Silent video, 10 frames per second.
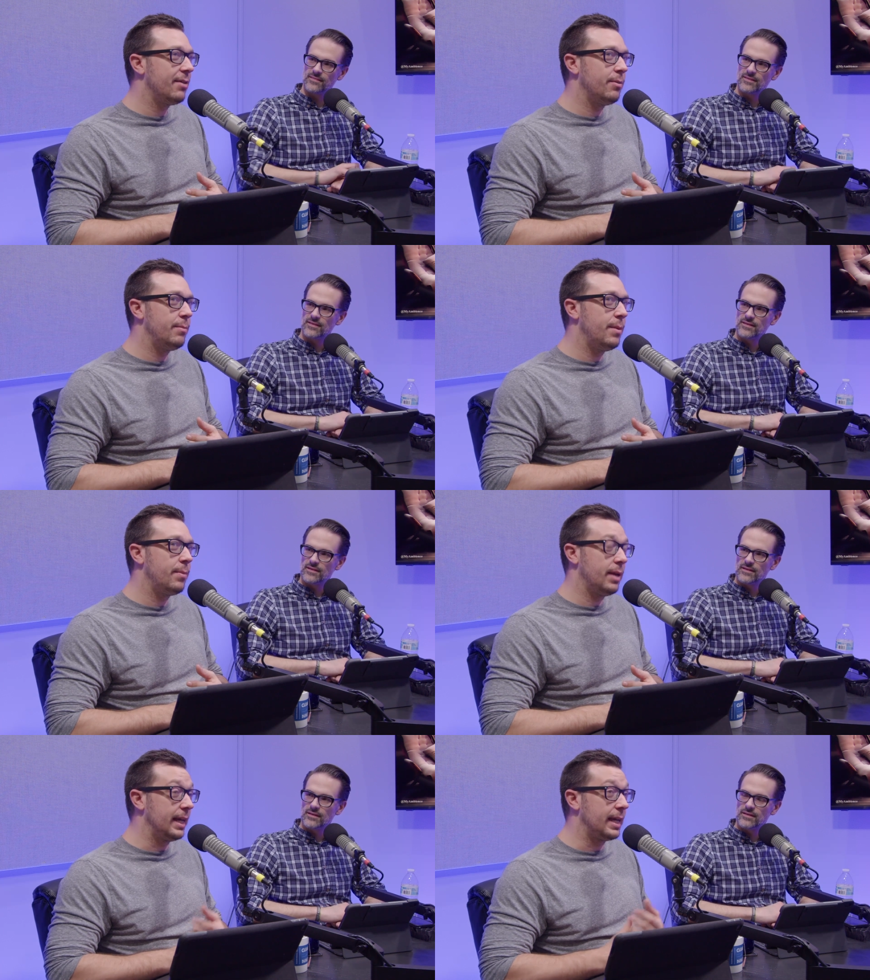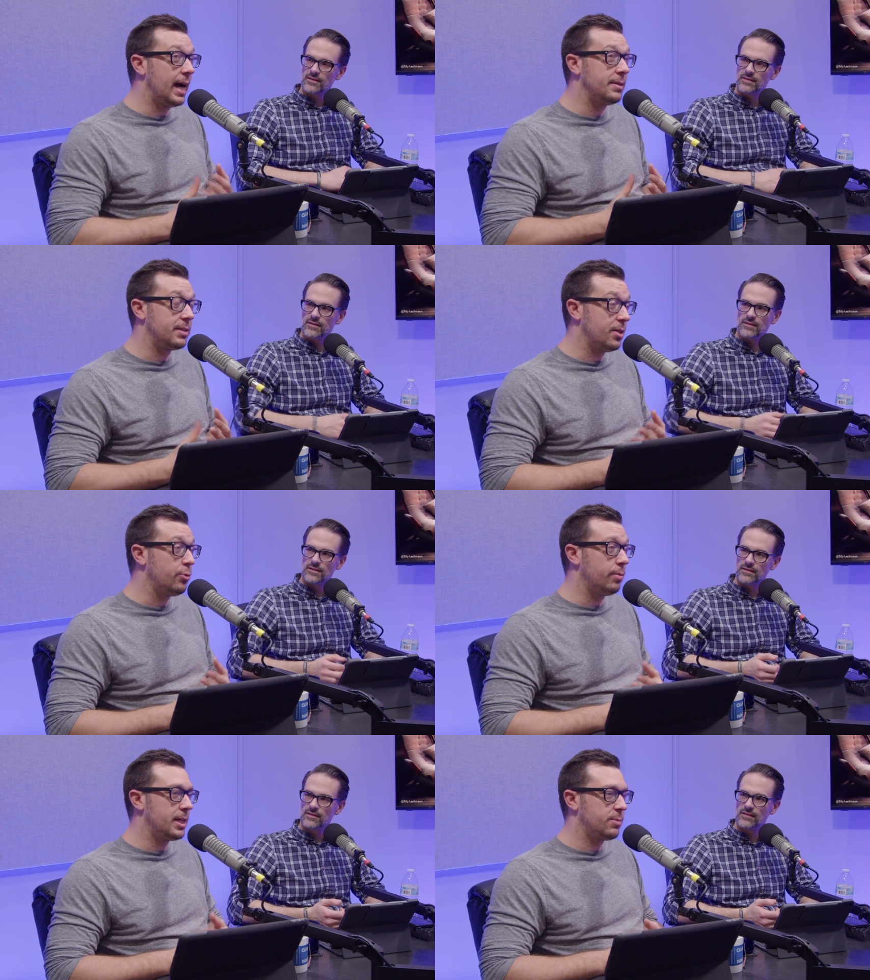Speaker 1: remember like God
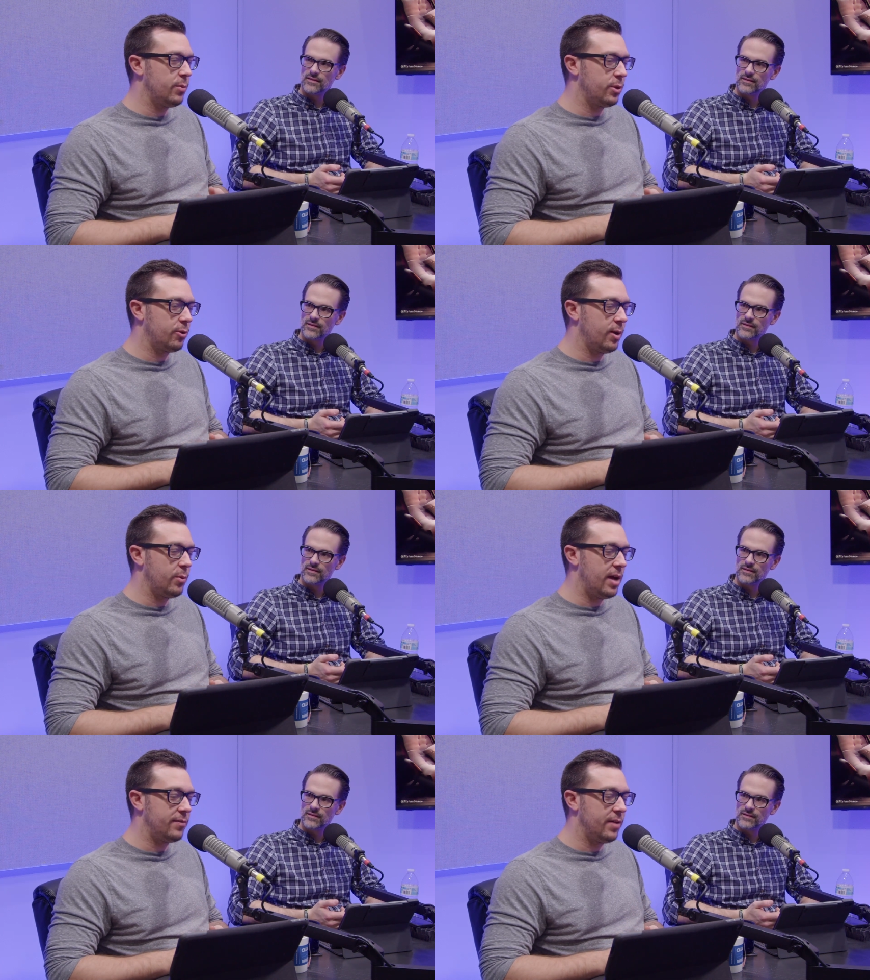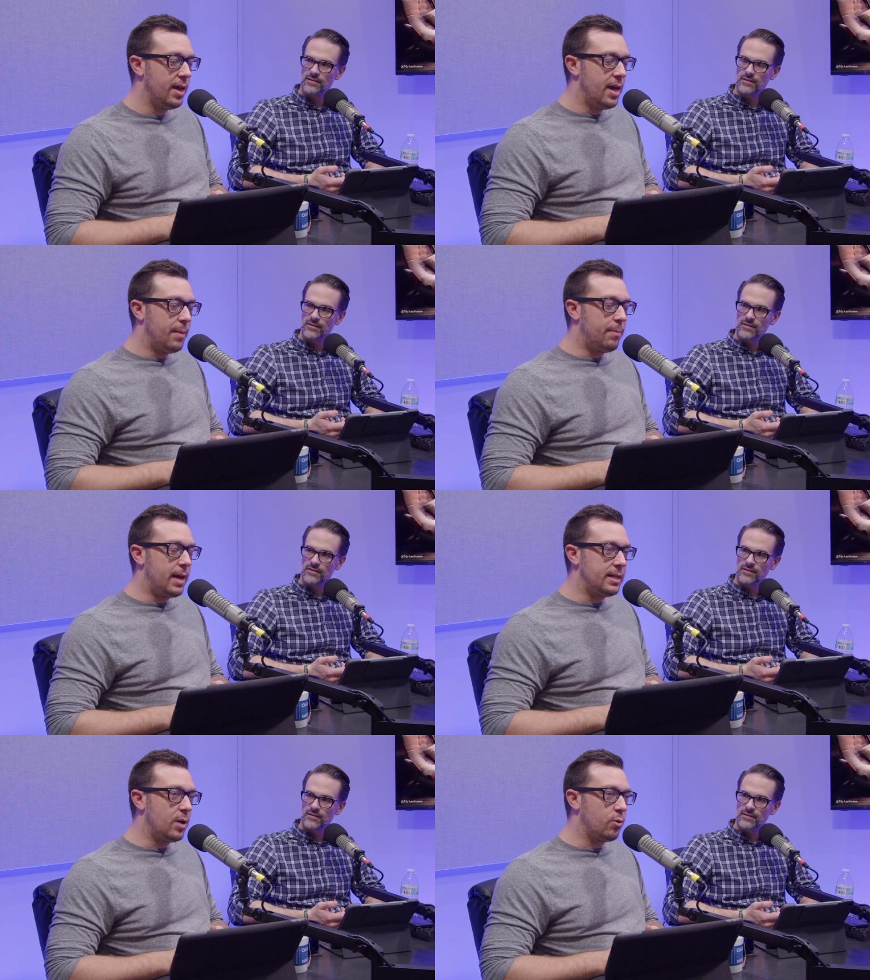still blessed me with a great wife, but
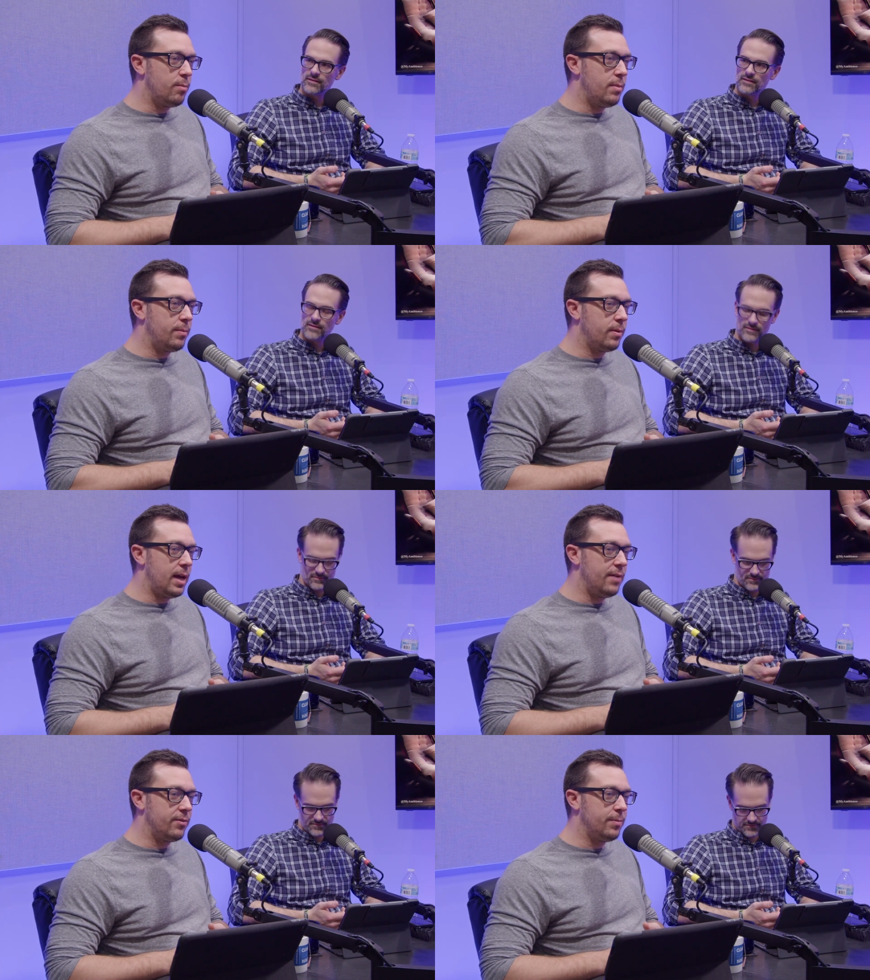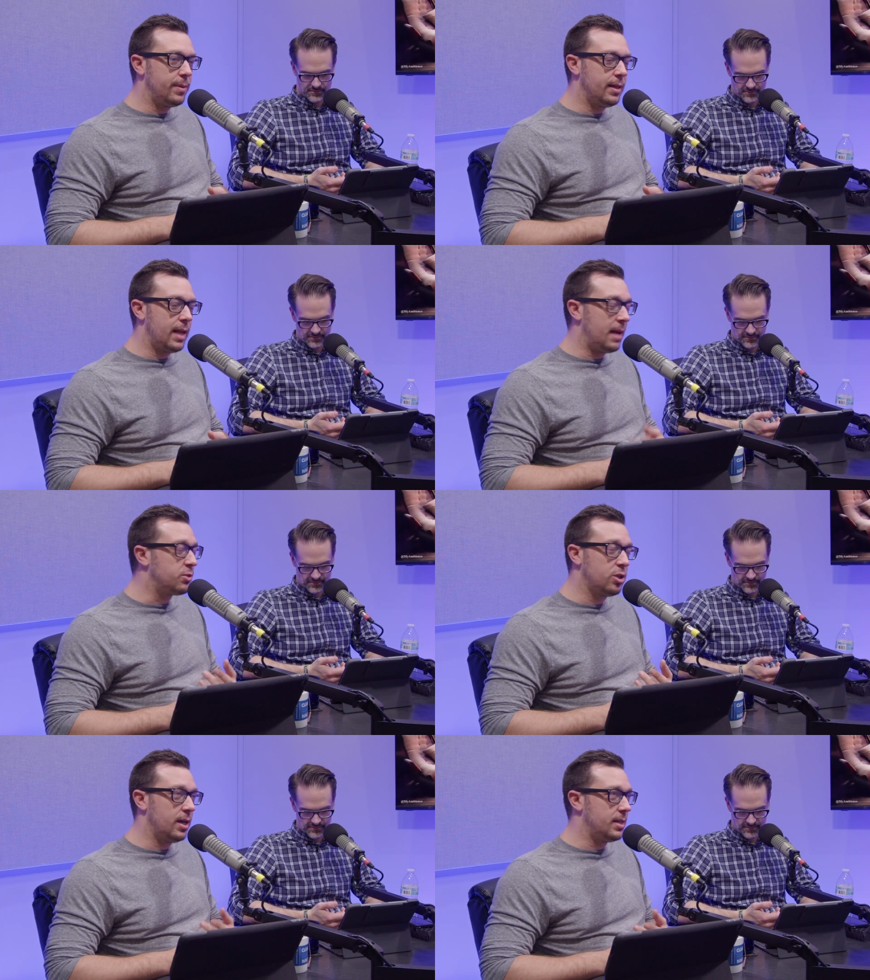I don't remember ever being I'm
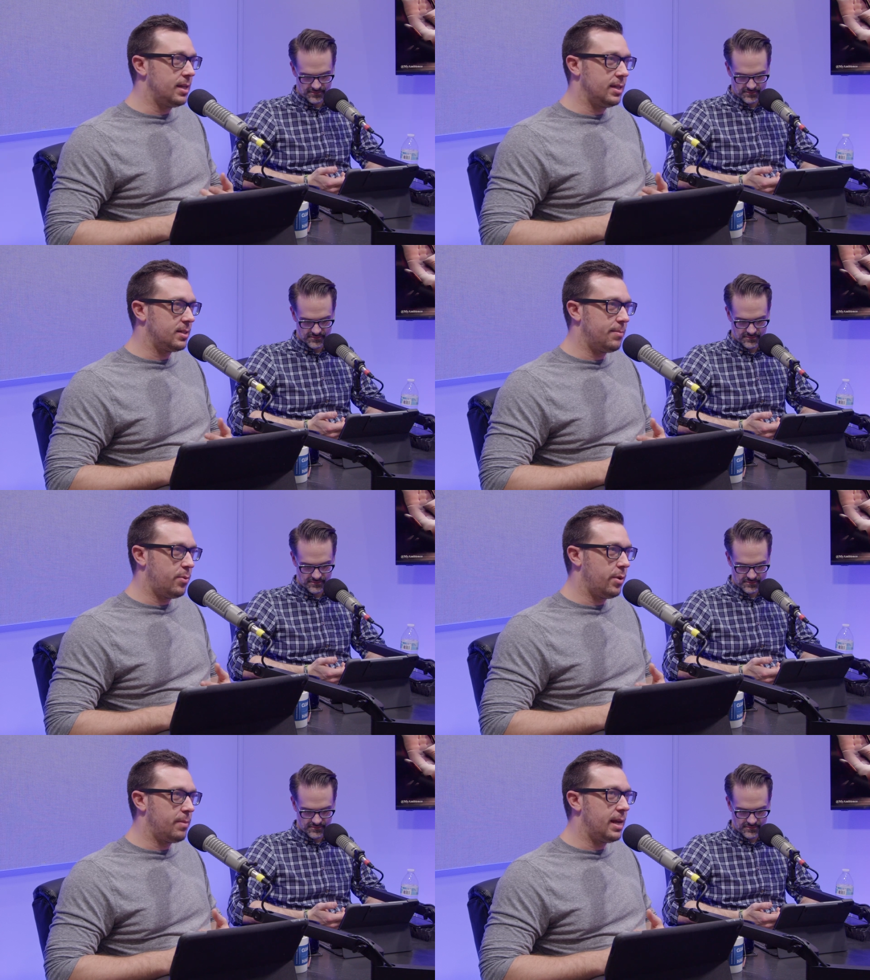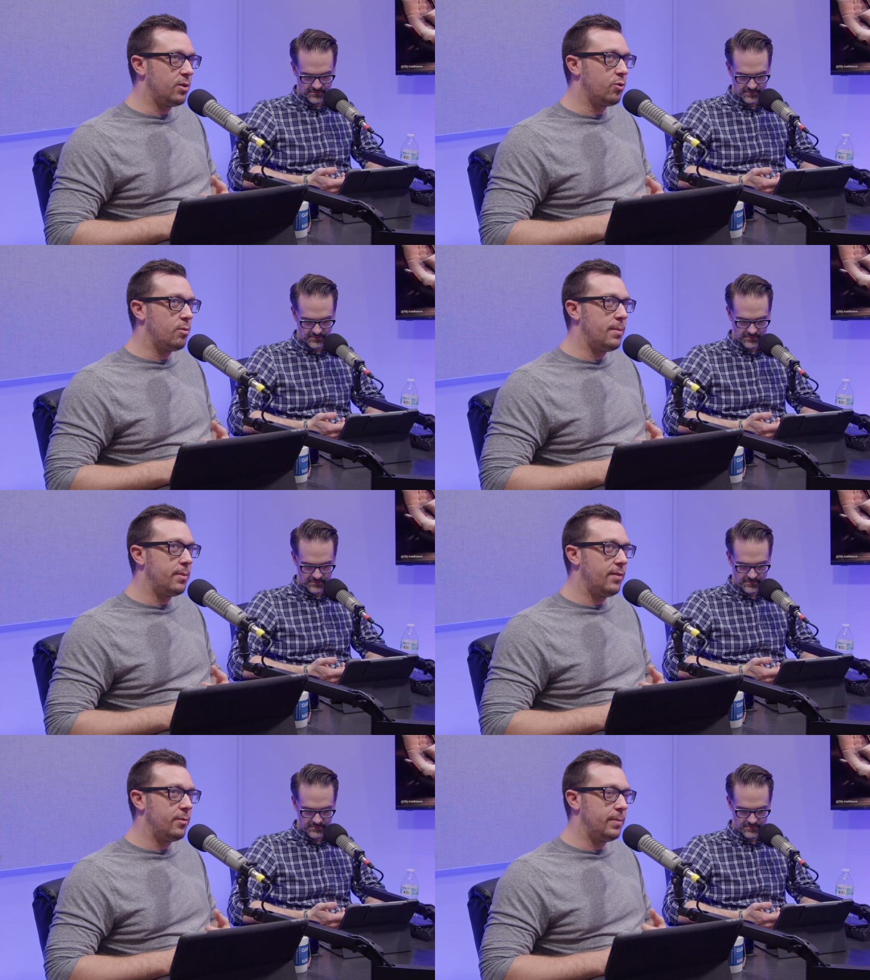sure I did at some point, but I don't
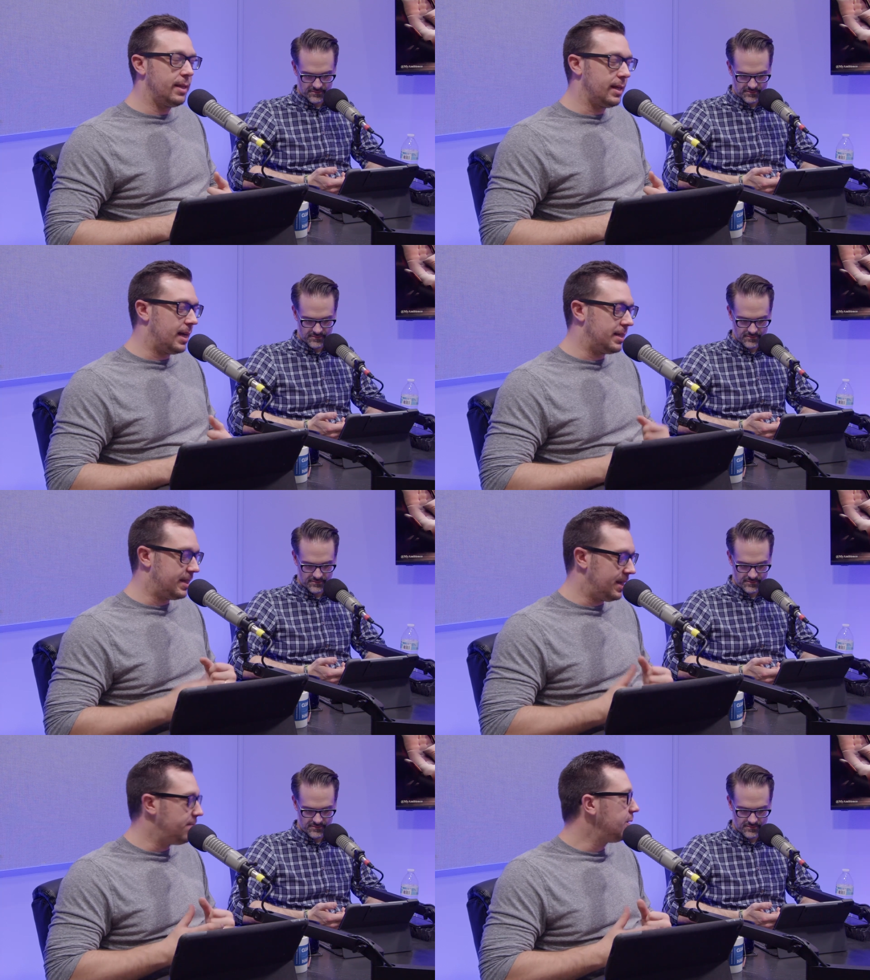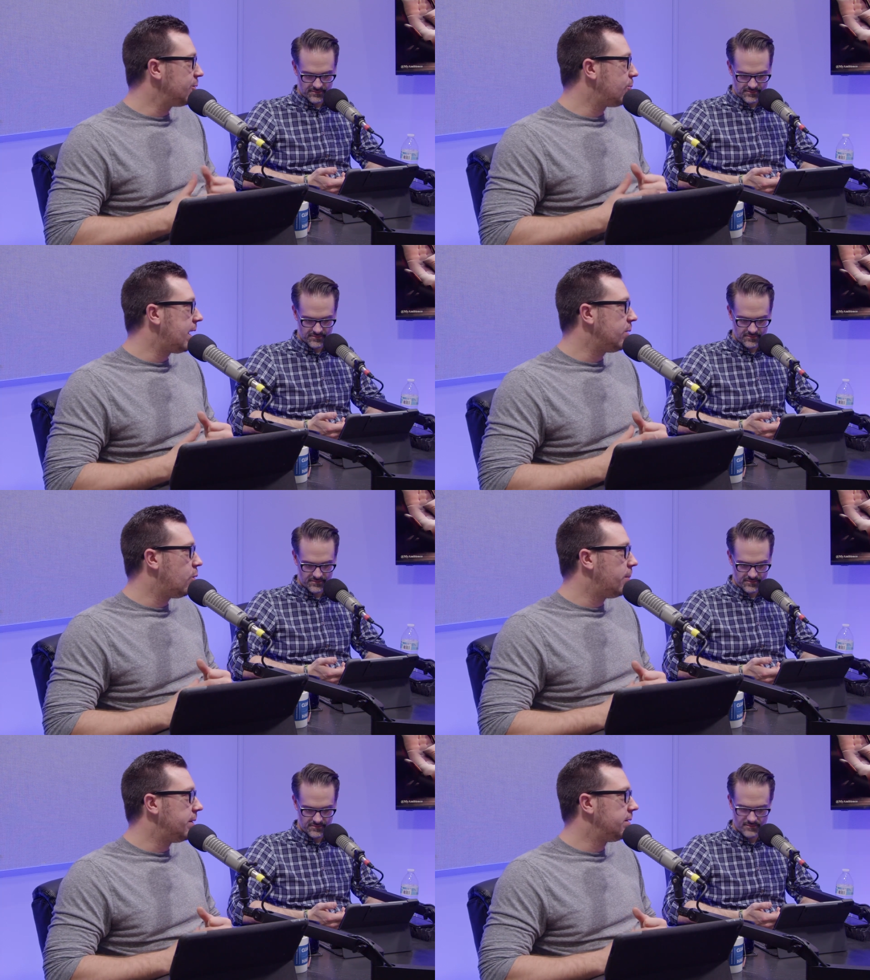remember ever being like, God, send me the right
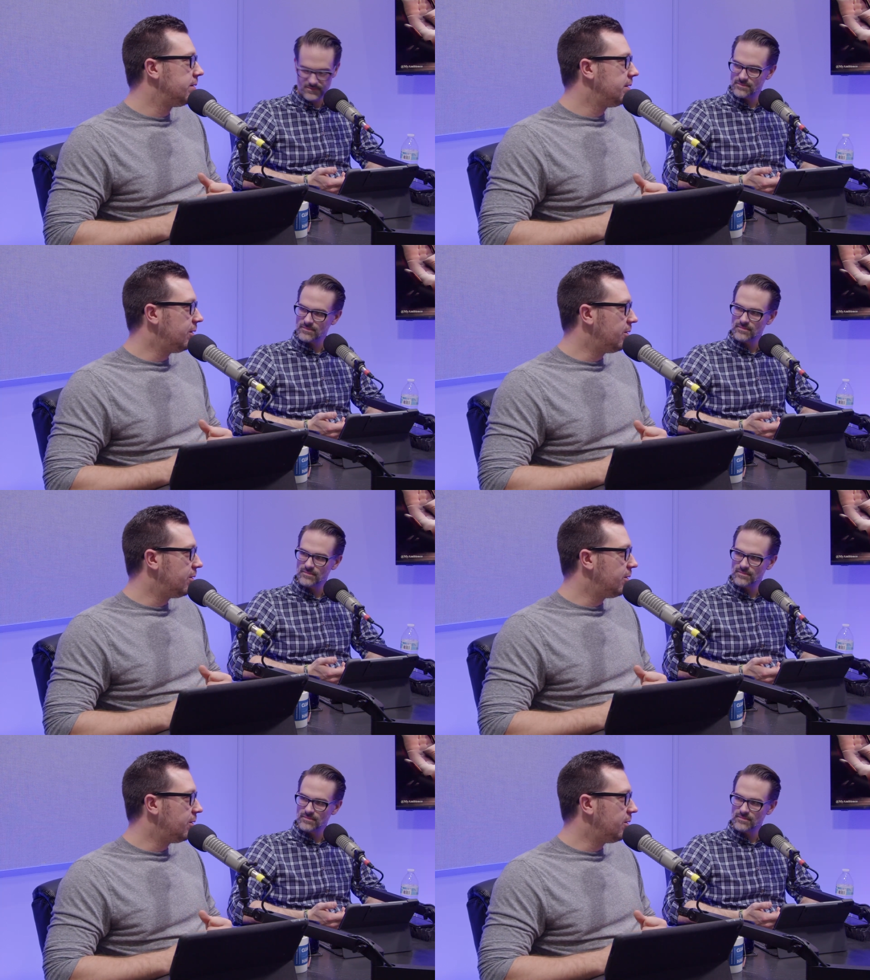woman. Mm. You know